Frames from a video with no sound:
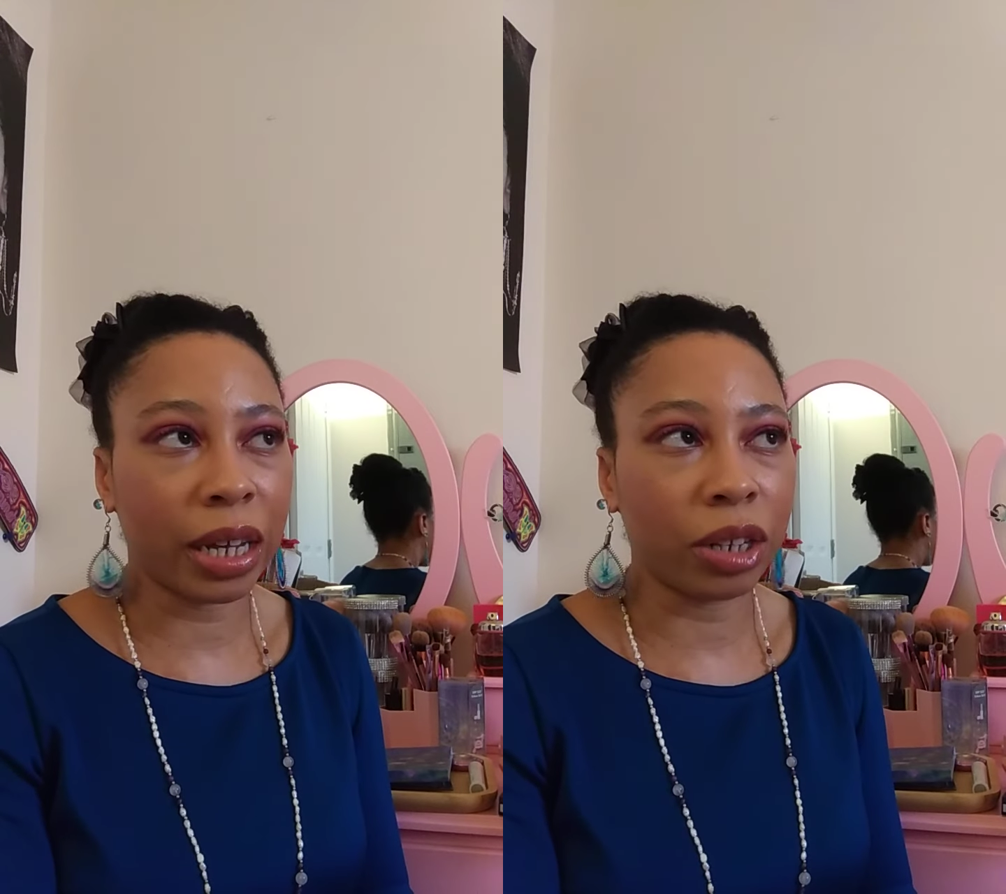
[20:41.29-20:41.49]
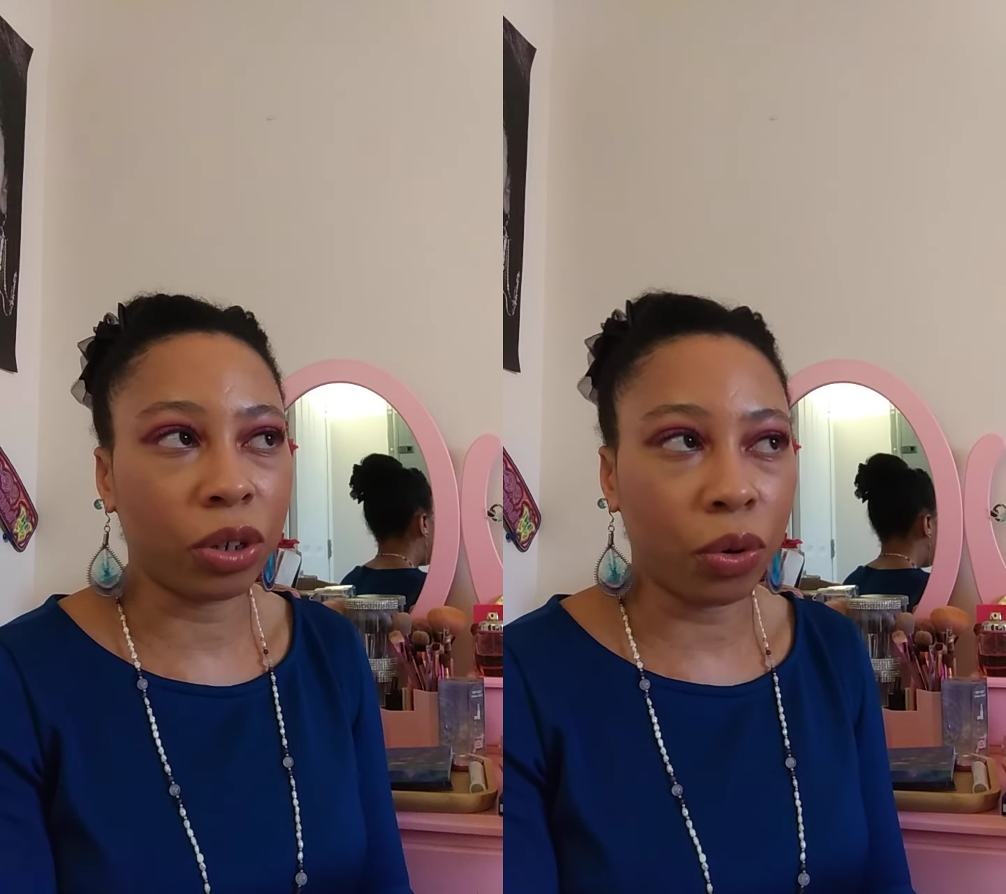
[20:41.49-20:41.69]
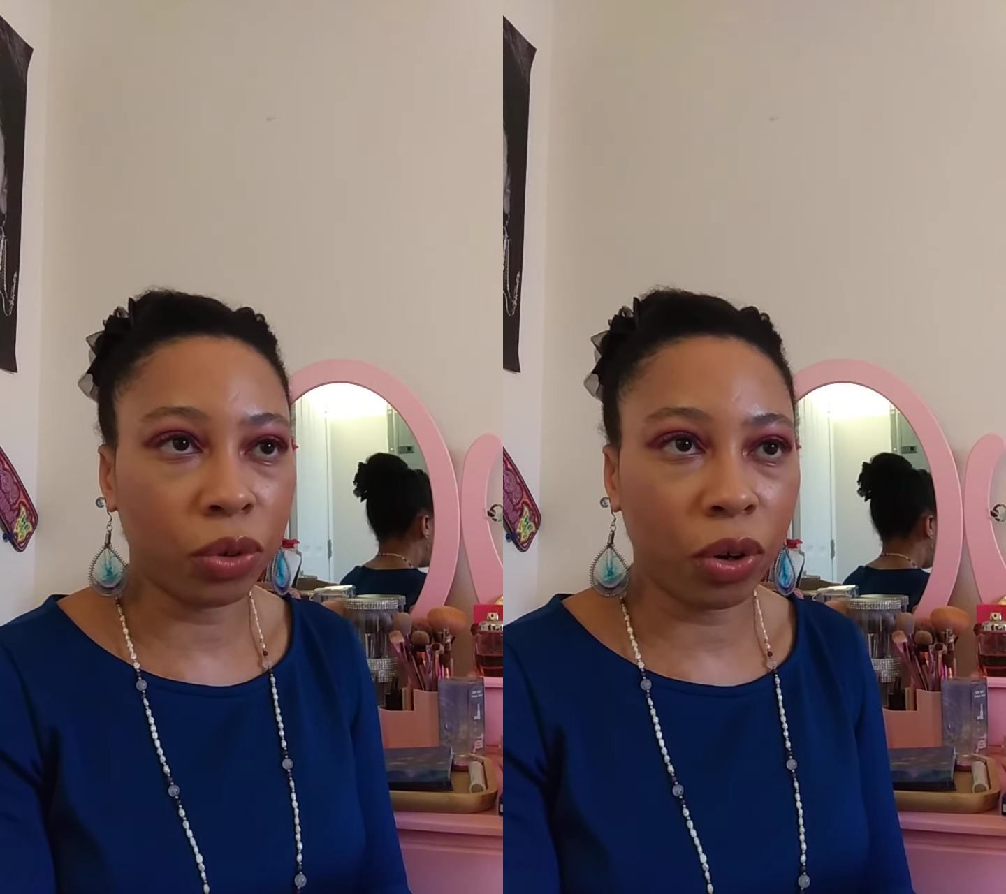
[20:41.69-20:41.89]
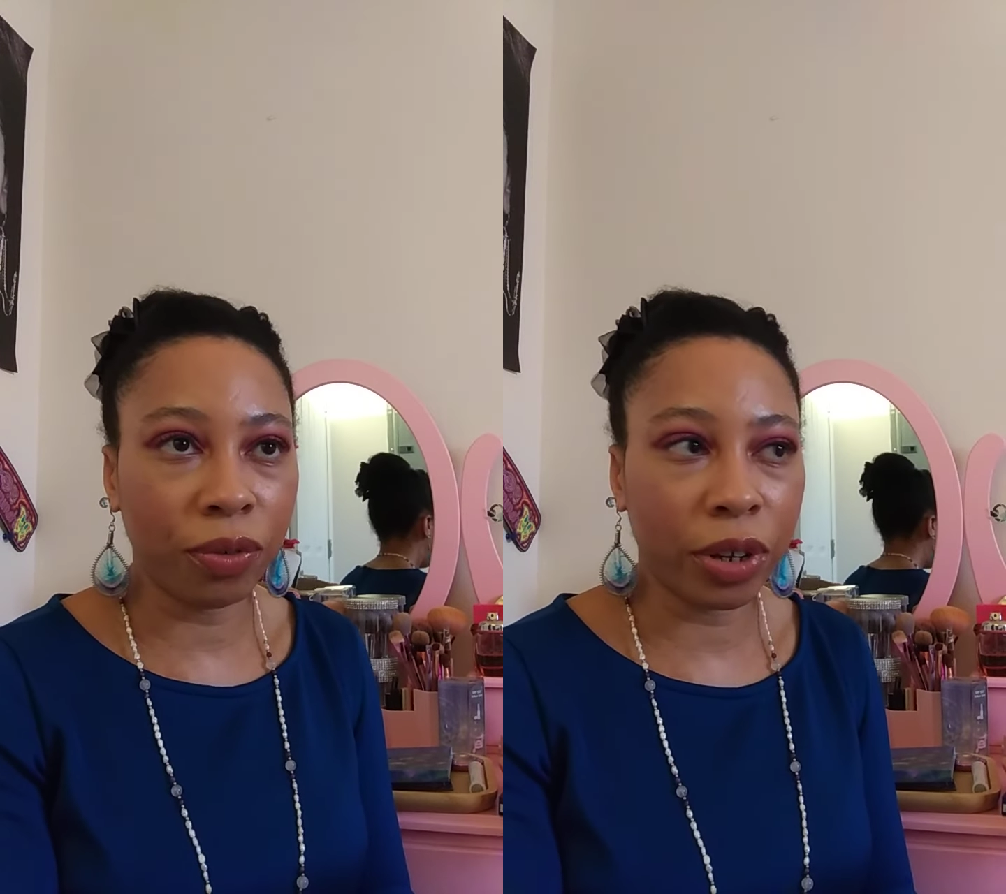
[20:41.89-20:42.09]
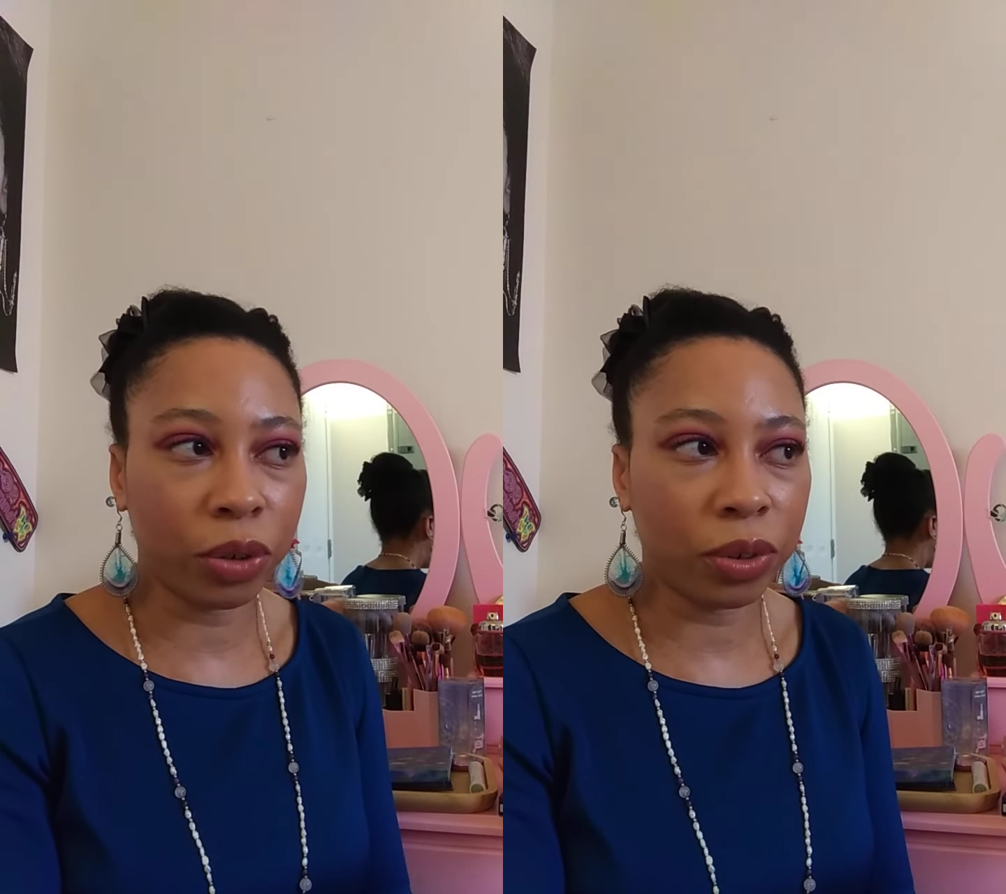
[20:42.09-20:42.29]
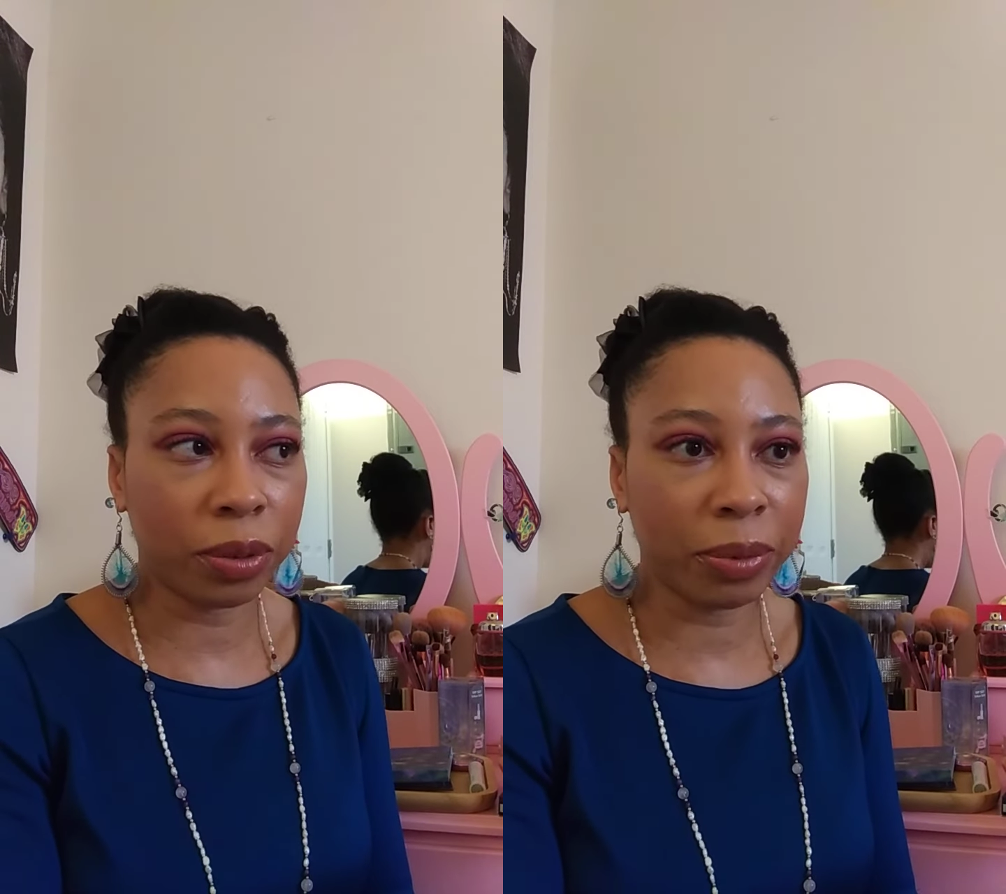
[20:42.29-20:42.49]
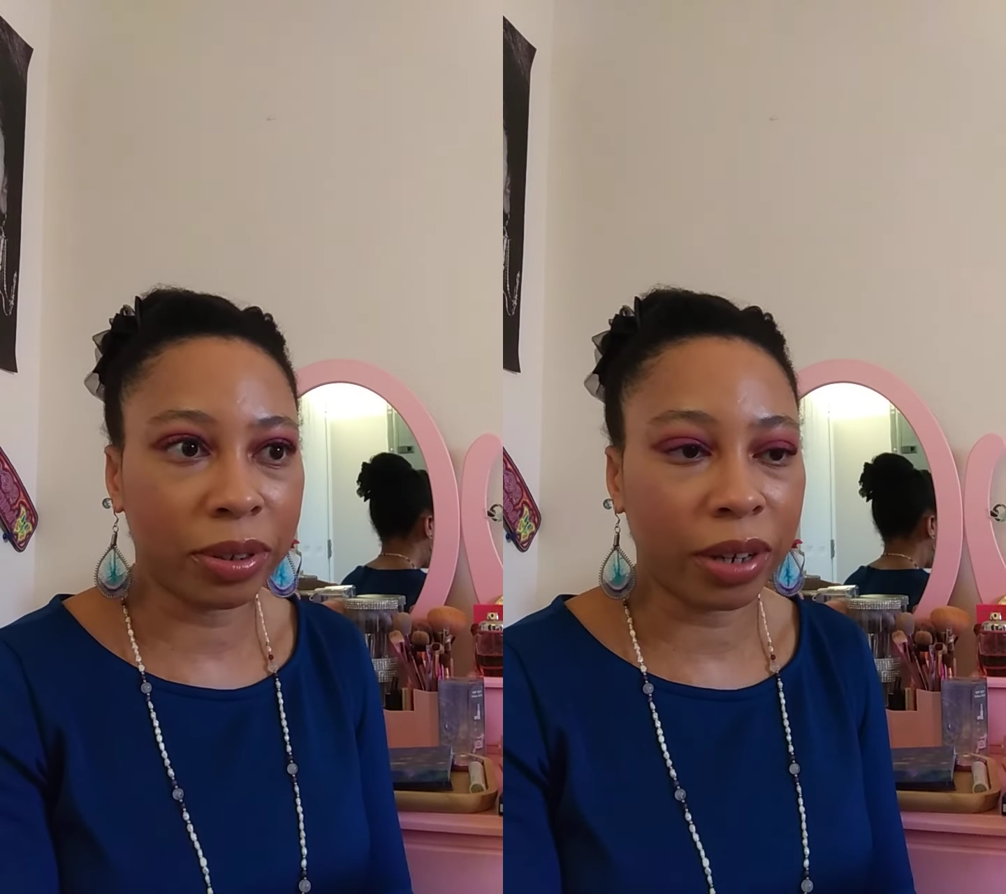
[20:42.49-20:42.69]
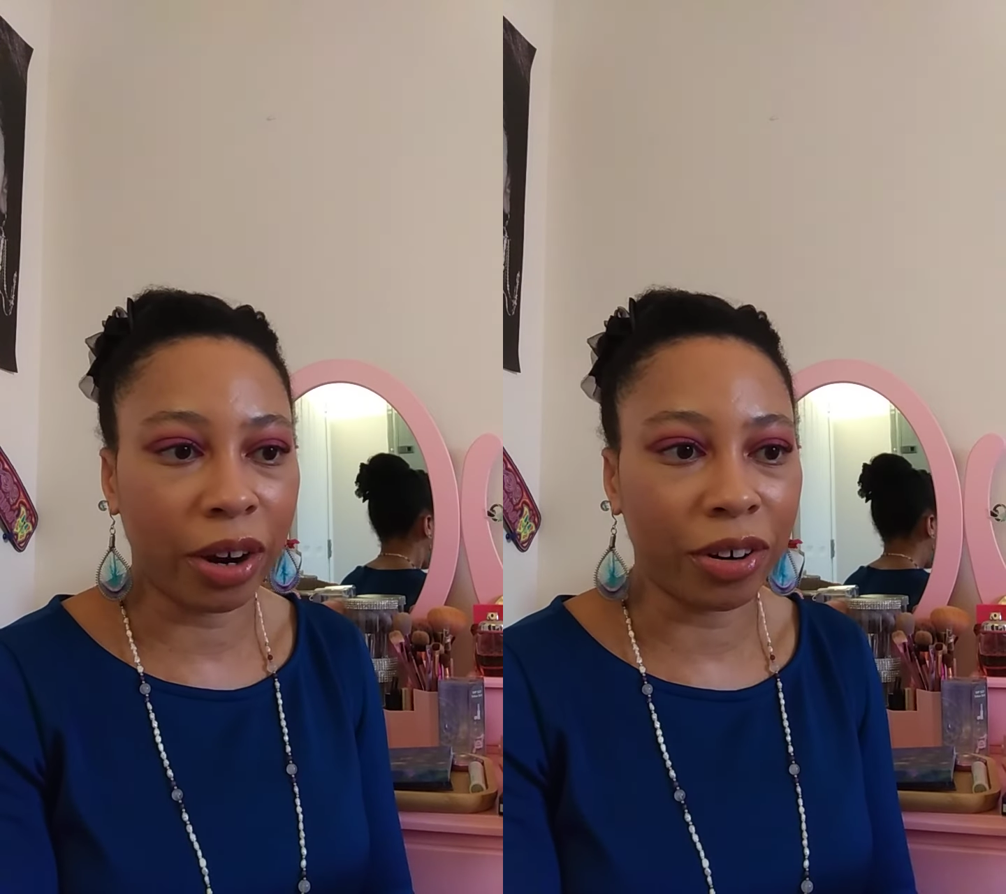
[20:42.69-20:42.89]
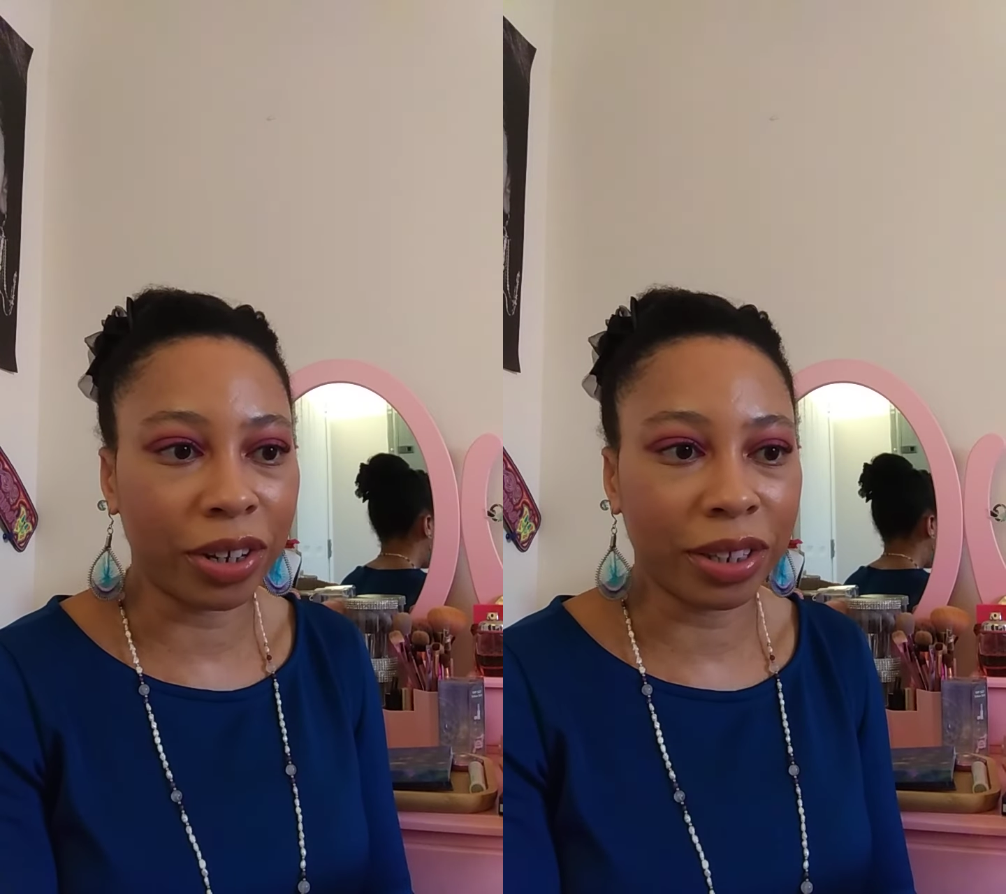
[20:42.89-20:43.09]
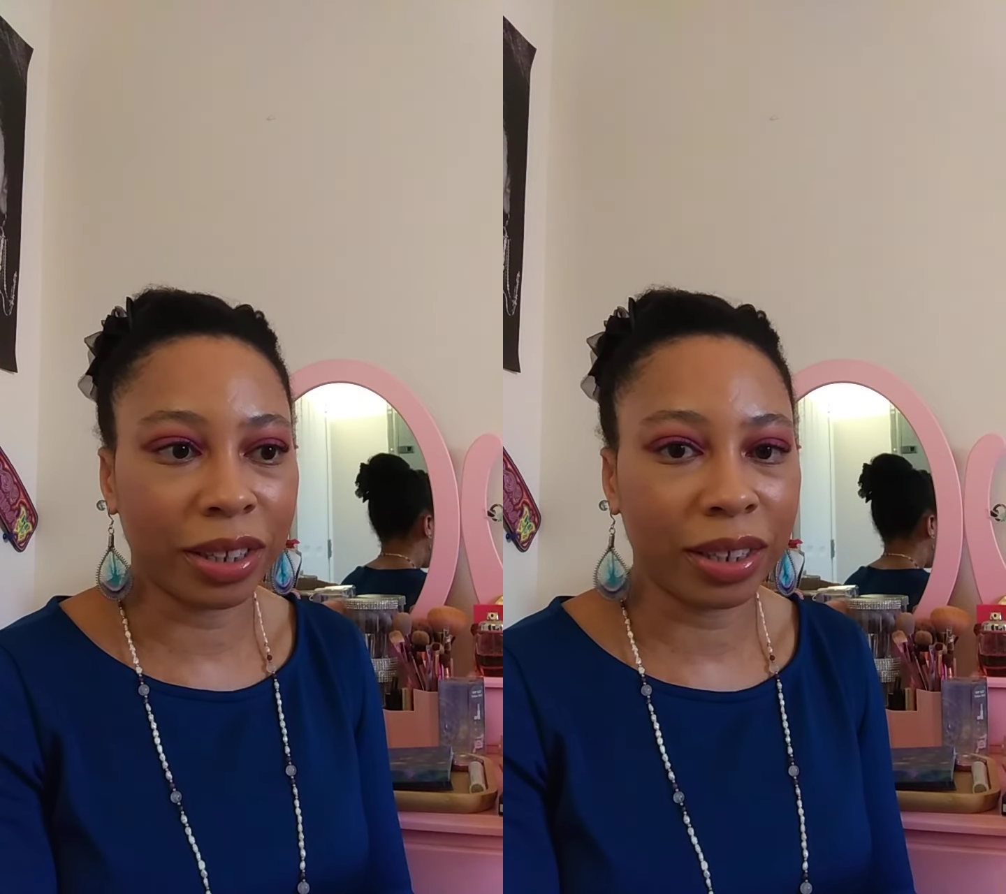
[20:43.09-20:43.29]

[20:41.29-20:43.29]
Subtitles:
I don't know if I noticed mascara,